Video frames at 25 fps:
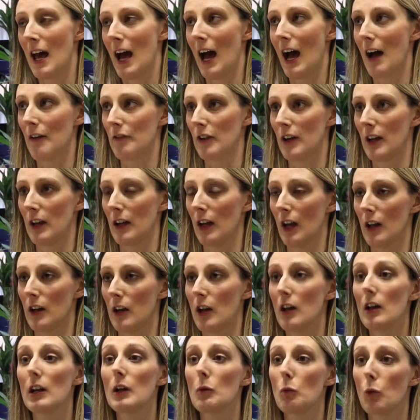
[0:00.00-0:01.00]
having an
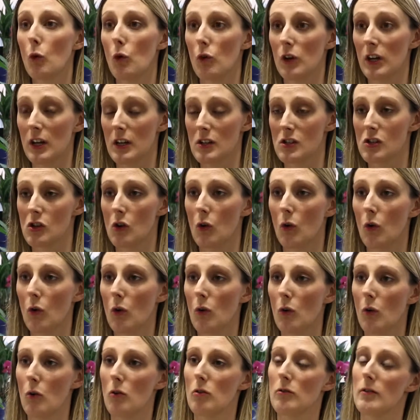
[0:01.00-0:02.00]
early warning
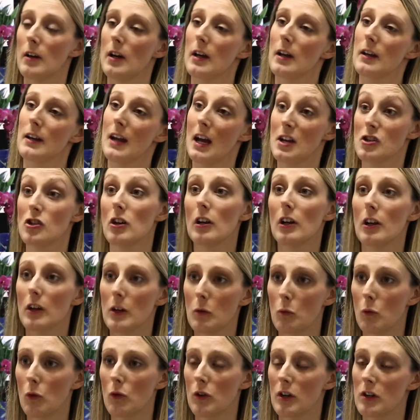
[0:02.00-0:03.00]
score or a national early
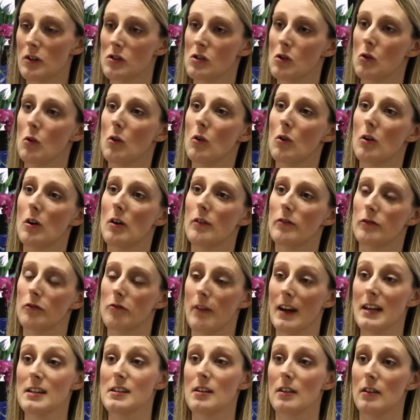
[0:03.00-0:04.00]
warning score of
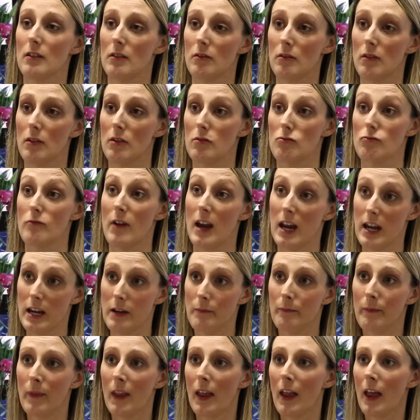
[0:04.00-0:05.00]
greater than 3.
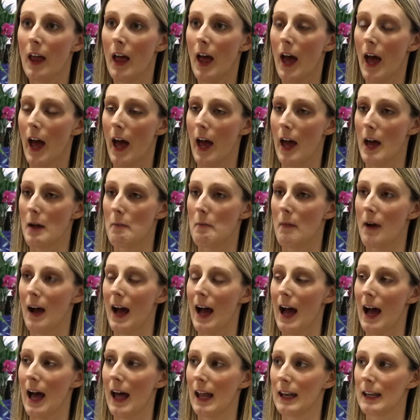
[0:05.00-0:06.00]

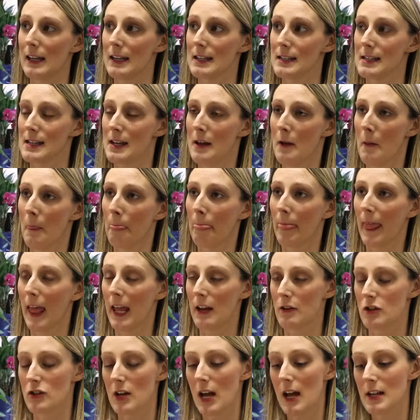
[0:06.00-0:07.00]
And
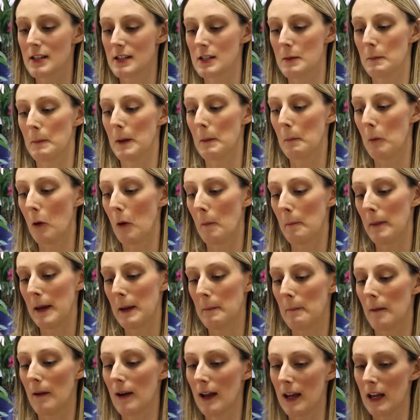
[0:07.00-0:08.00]
it tries to put
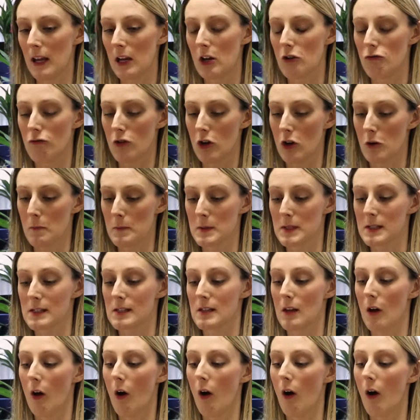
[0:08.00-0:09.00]
people in
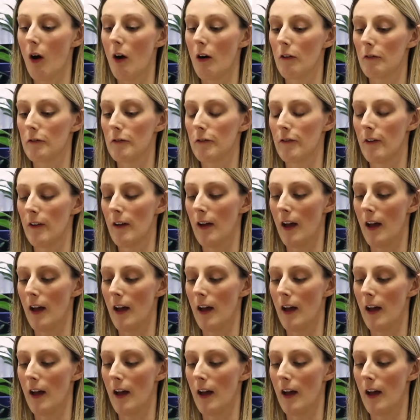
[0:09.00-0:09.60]
groups of